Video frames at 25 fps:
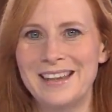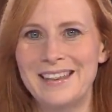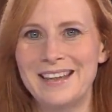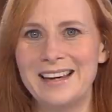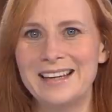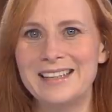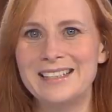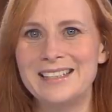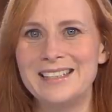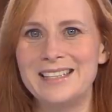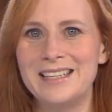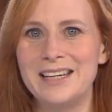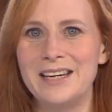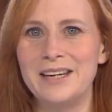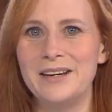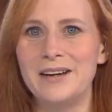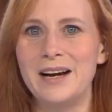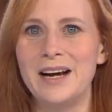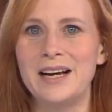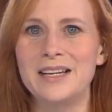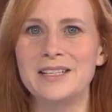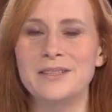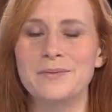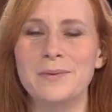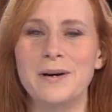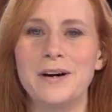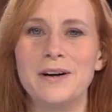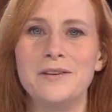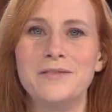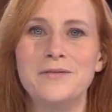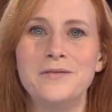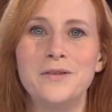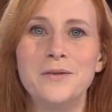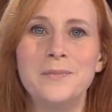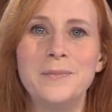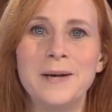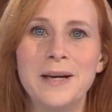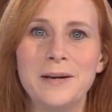Thanks to you as well
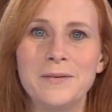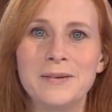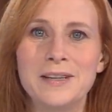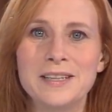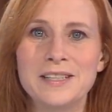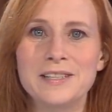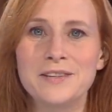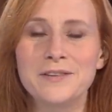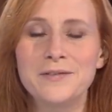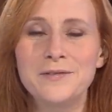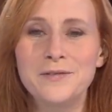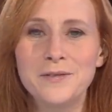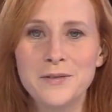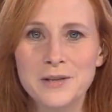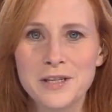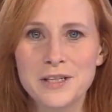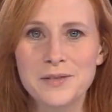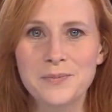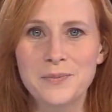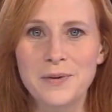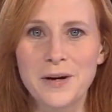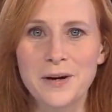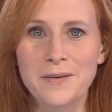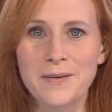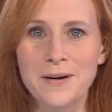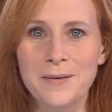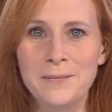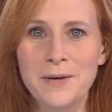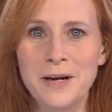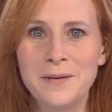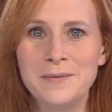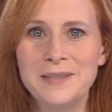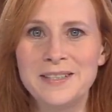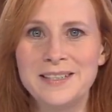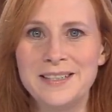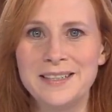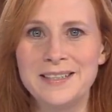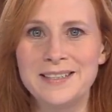for being with us for this programme.
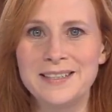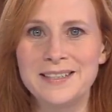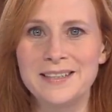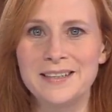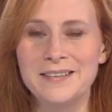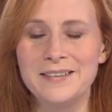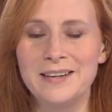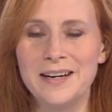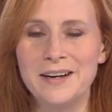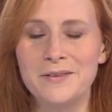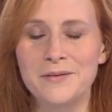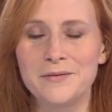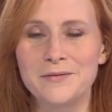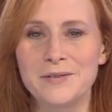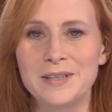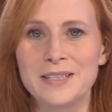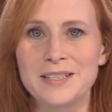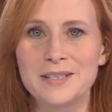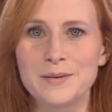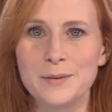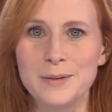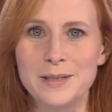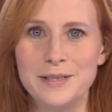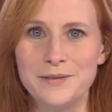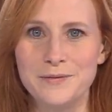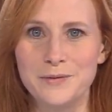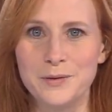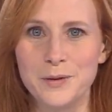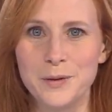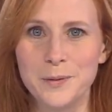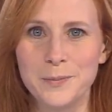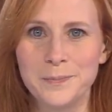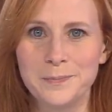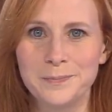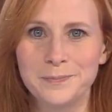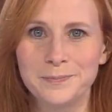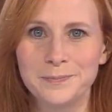Hope to see you soon here on France 24.